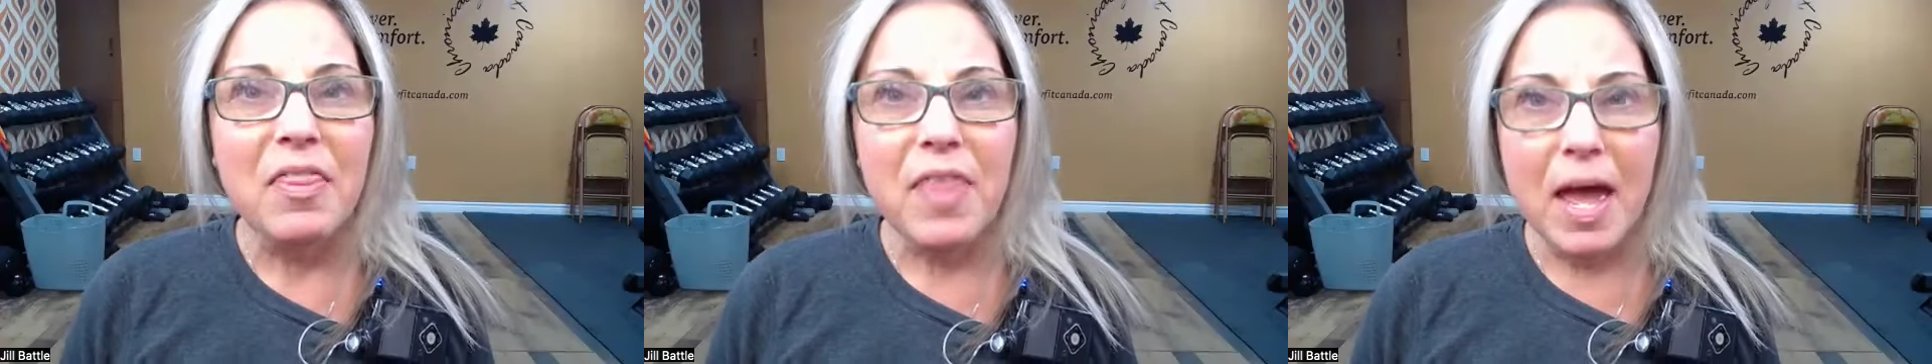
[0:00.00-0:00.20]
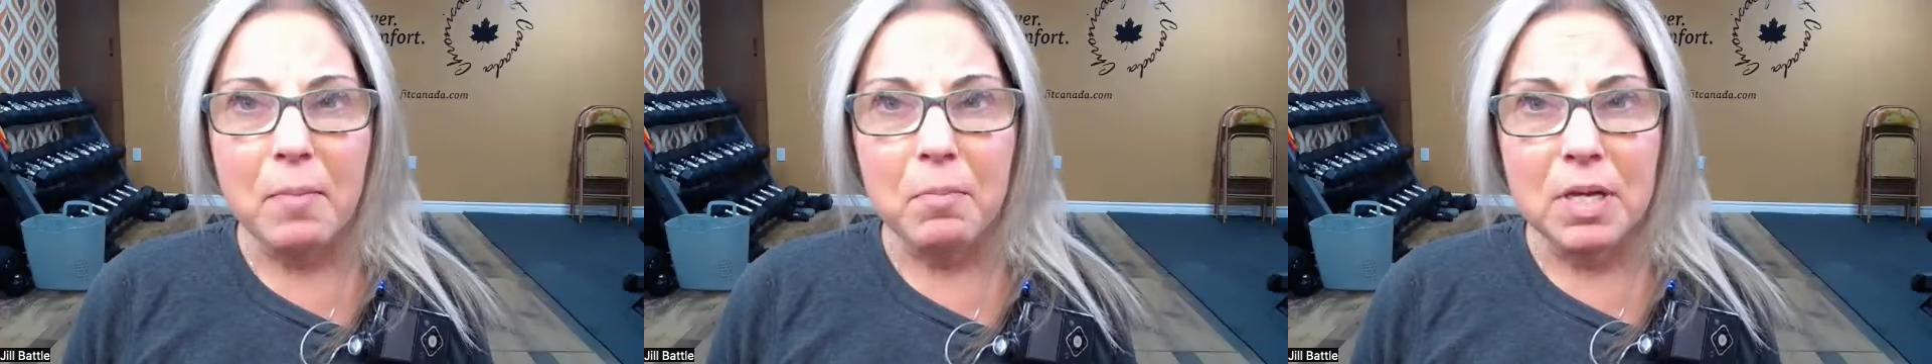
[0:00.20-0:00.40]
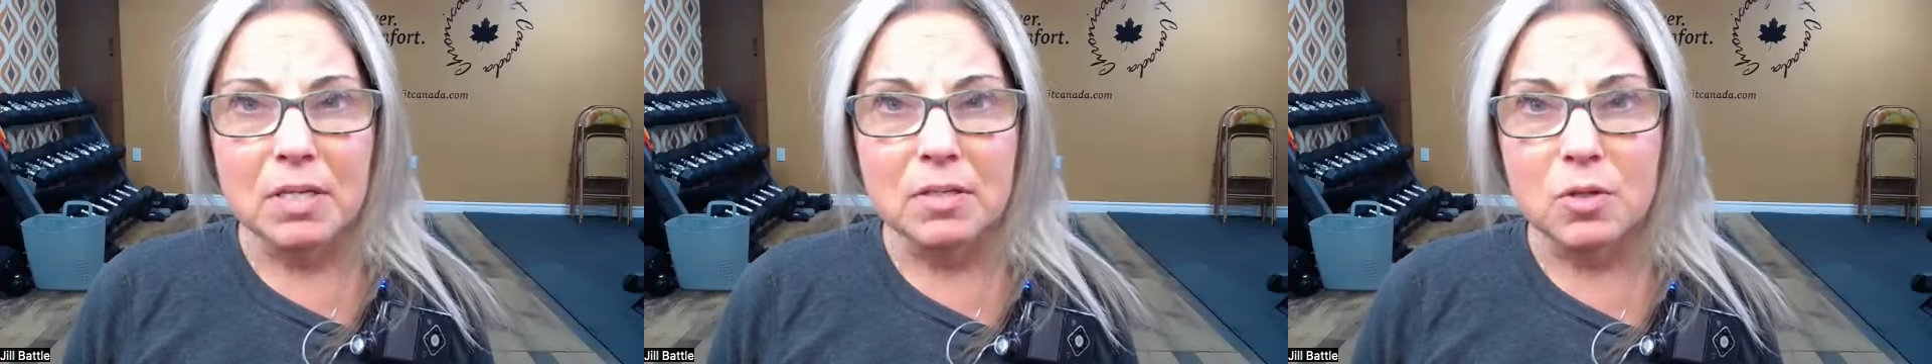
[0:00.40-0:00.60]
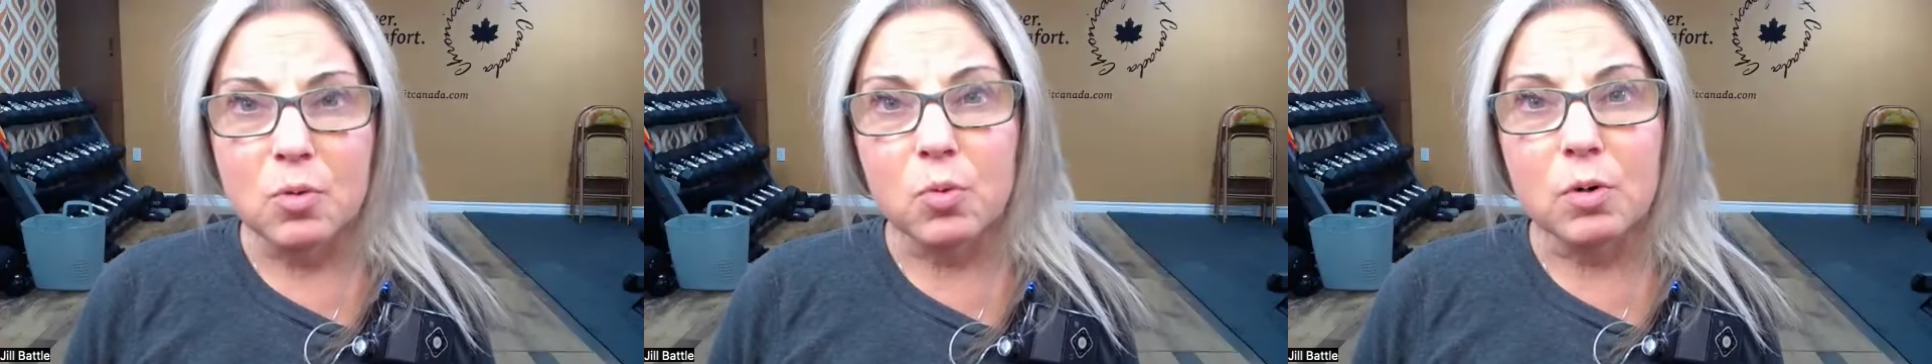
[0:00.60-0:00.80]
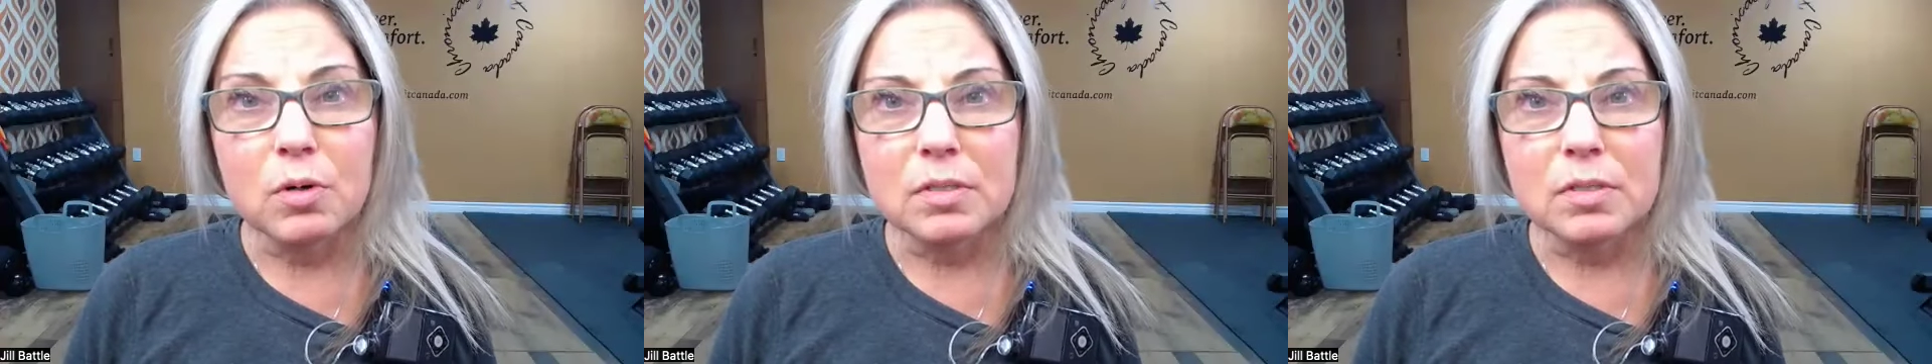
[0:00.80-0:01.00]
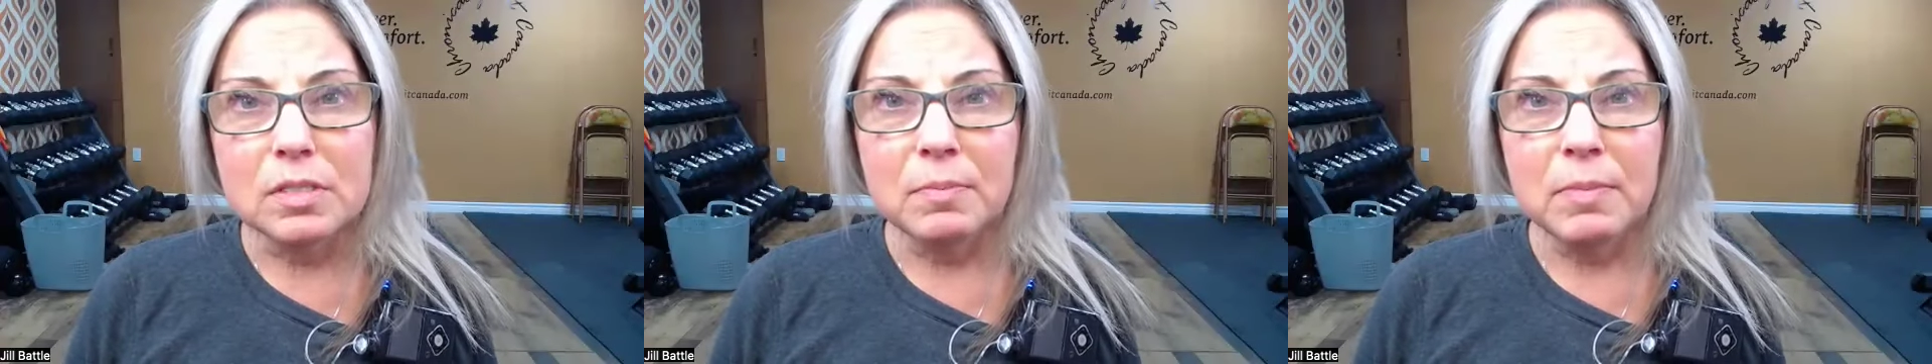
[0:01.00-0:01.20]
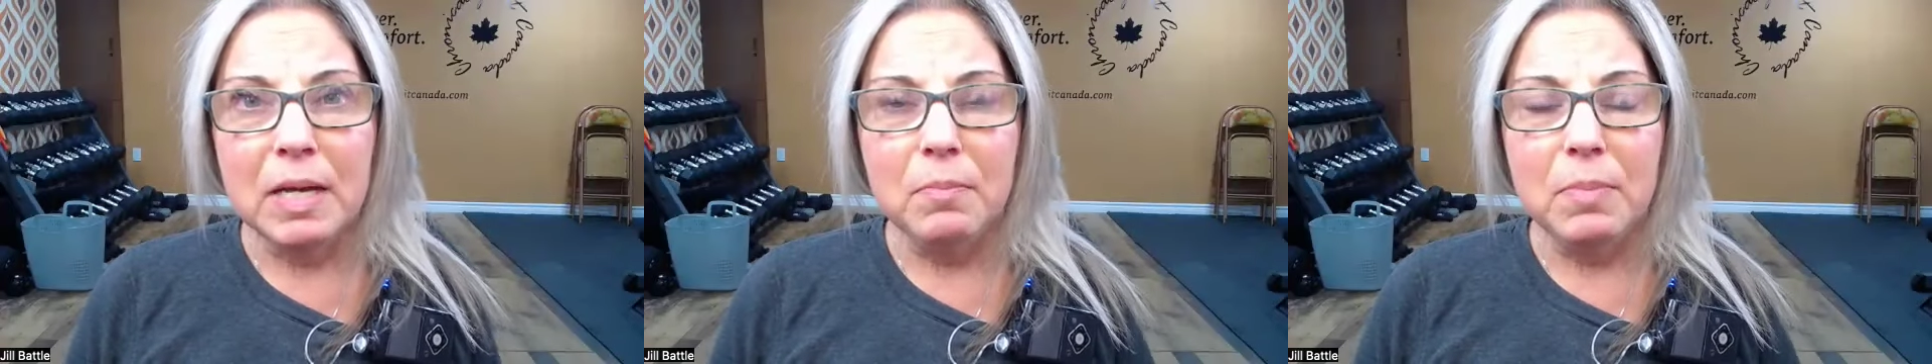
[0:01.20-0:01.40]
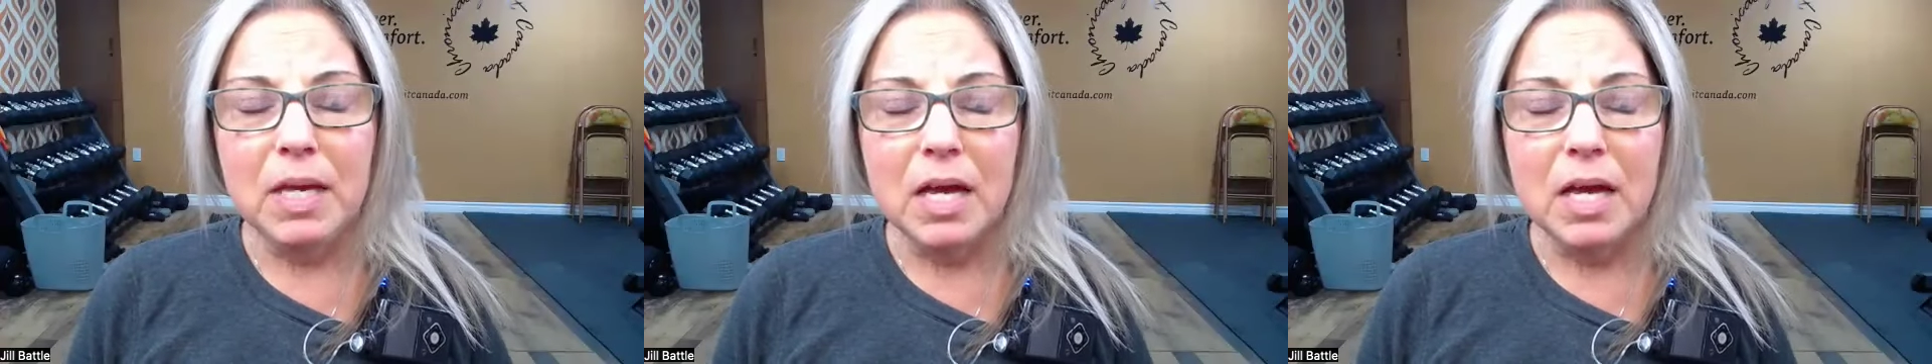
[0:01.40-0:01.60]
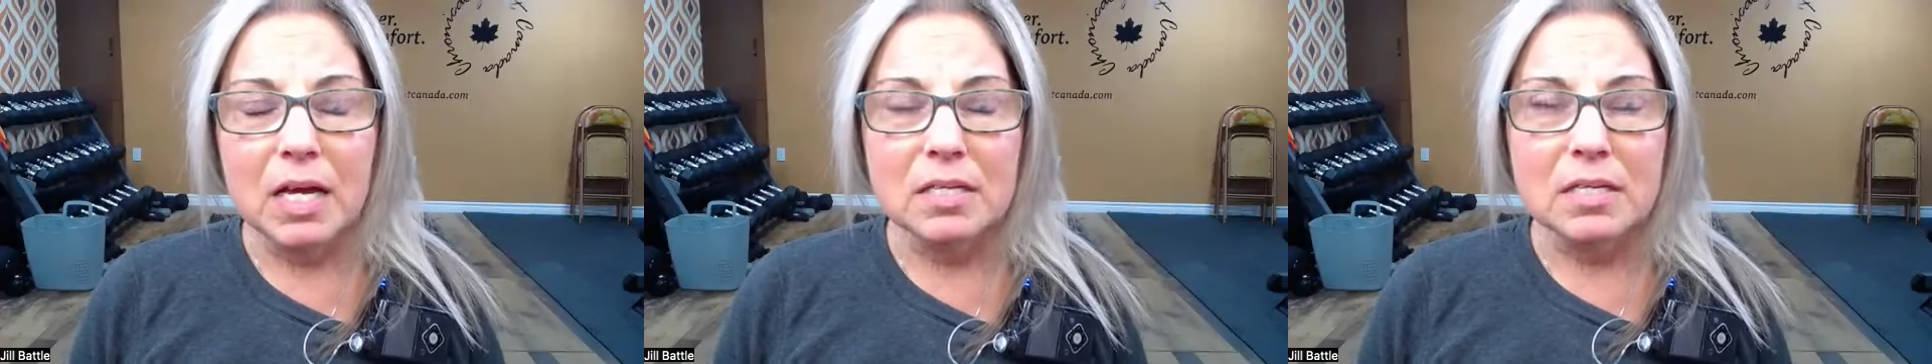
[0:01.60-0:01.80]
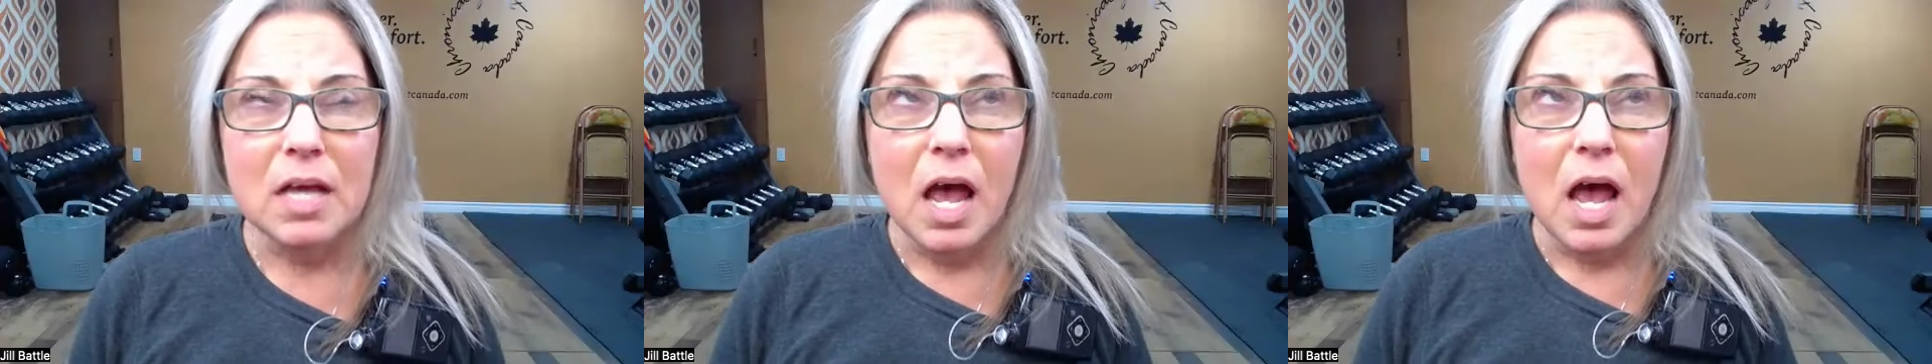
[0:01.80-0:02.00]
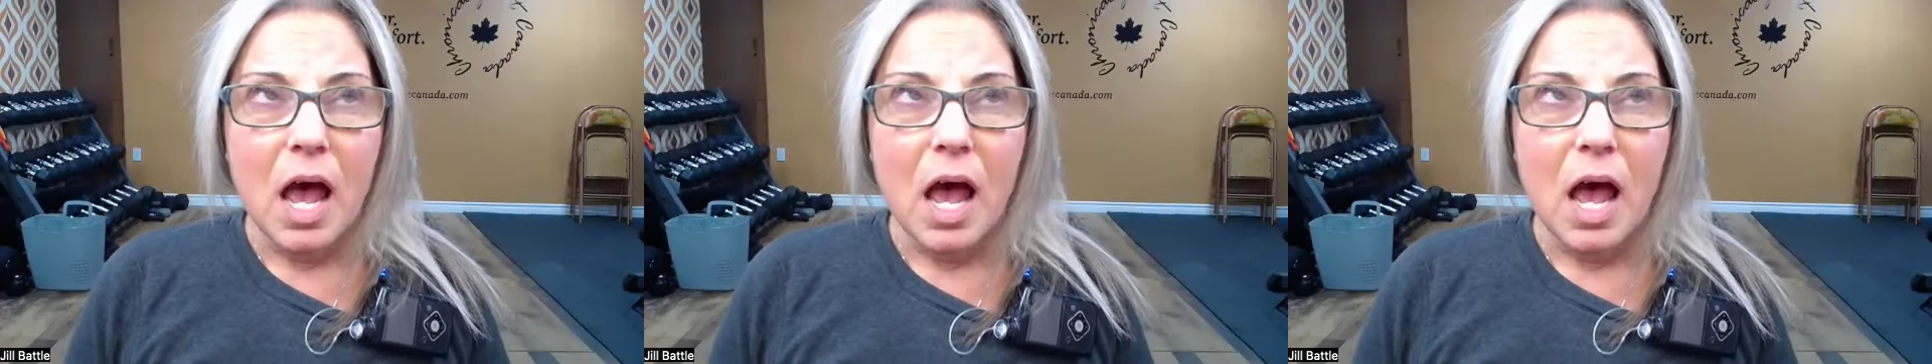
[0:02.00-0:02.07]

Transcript: that means the world to me, because